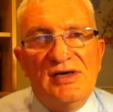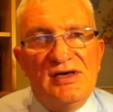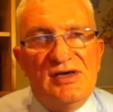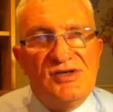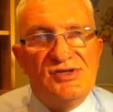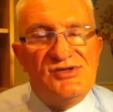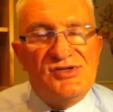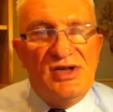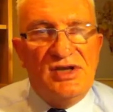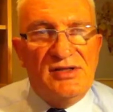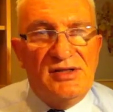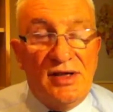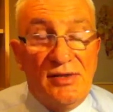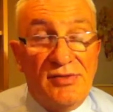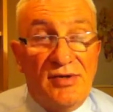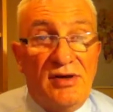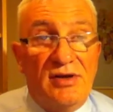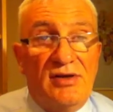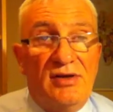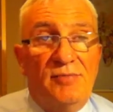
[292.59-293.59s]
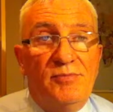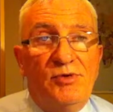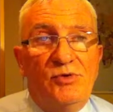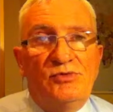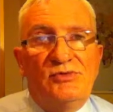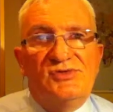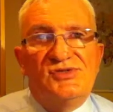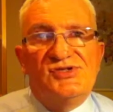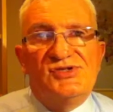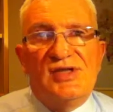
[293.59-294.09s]
is another
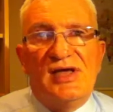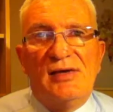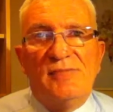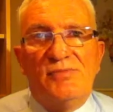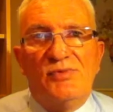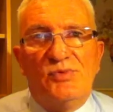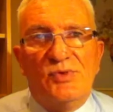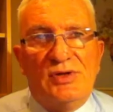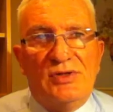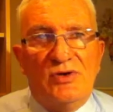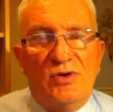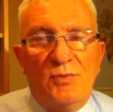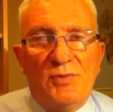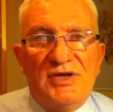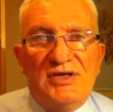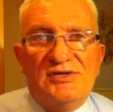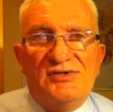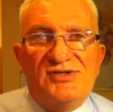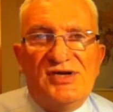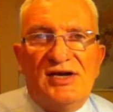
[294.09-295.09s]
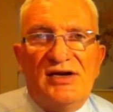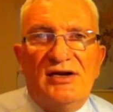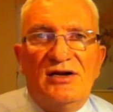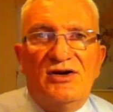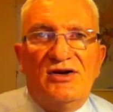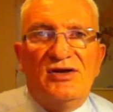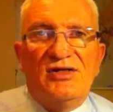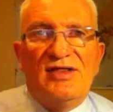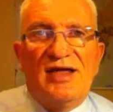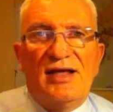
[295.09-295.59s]
important step. We normally take a
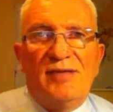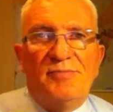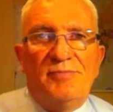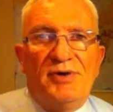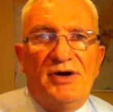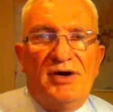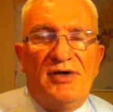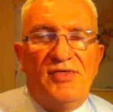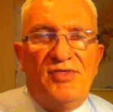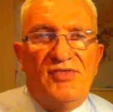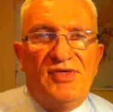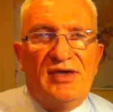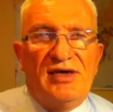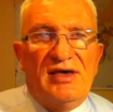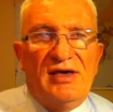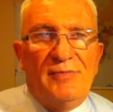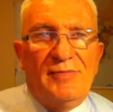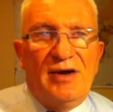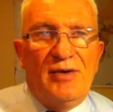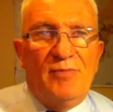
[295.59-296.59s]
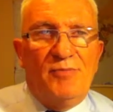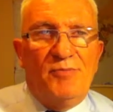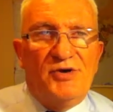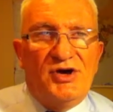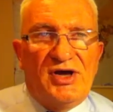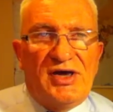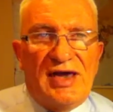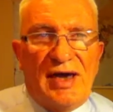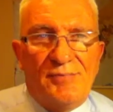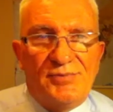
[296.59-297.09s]
look at that by thinking about
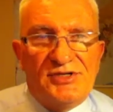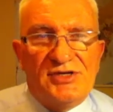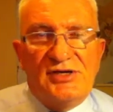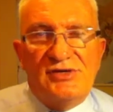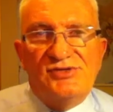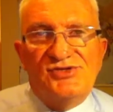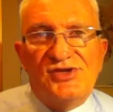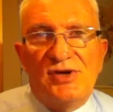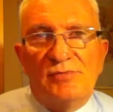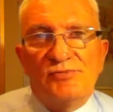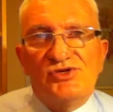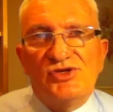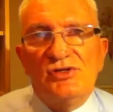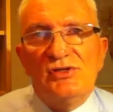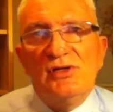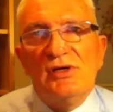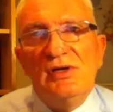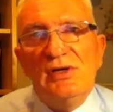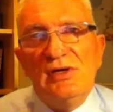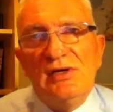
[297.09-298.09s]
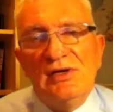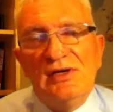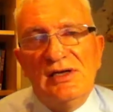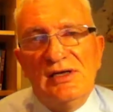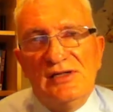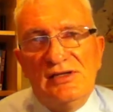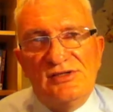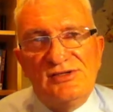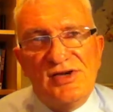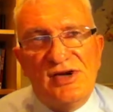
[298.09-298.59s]
per capita consumption
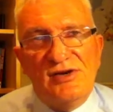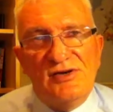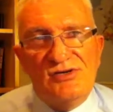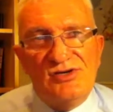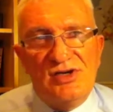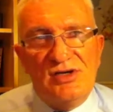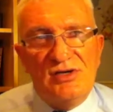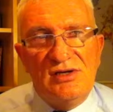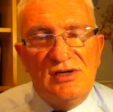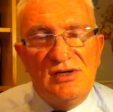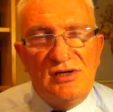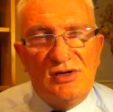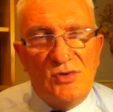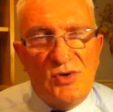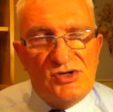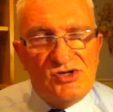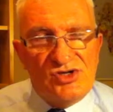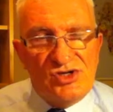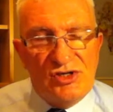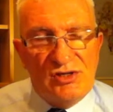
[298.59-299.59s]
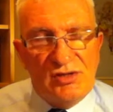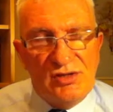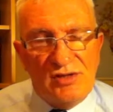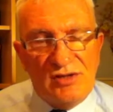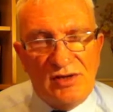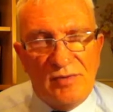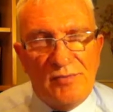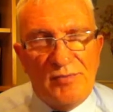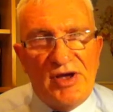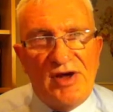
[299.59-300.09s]
in the territory in question
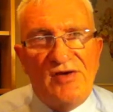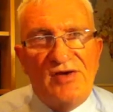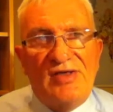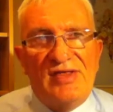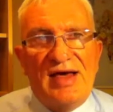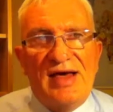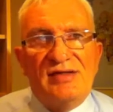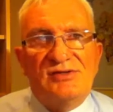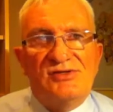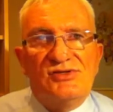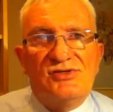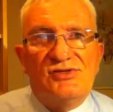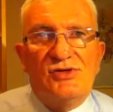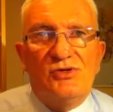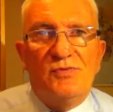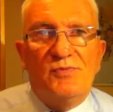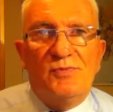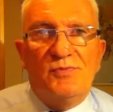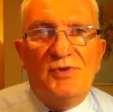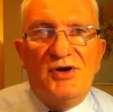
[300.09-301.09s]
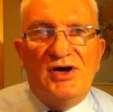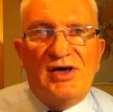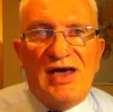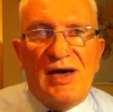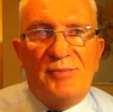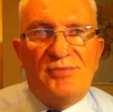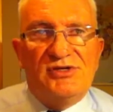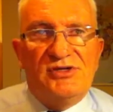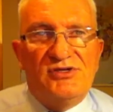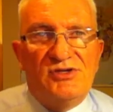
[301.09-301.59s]
and comparing that to per
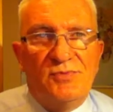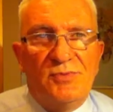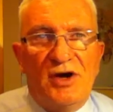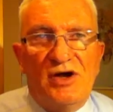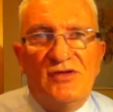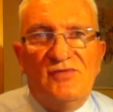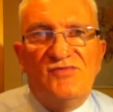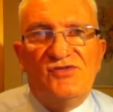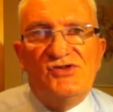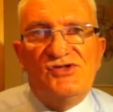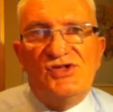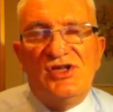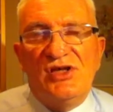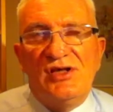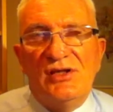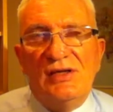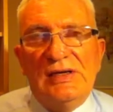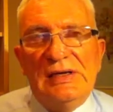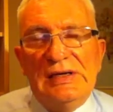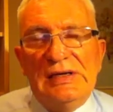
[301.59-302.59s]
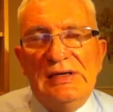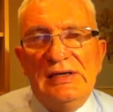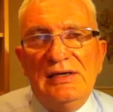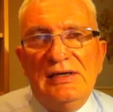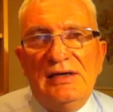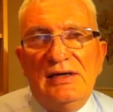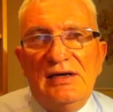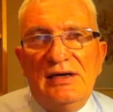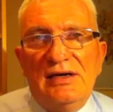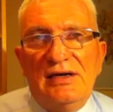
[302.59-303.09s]
capita demand for steel
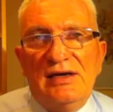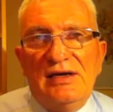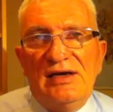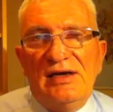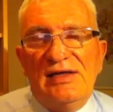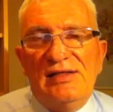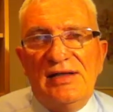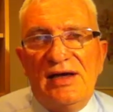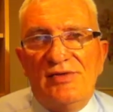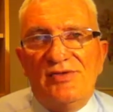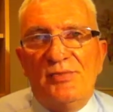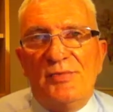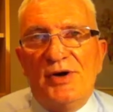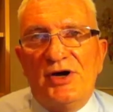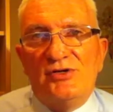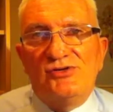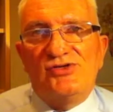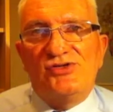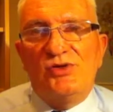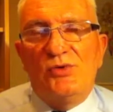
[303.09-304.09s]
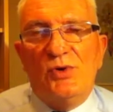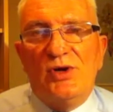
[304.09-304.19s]
in other parts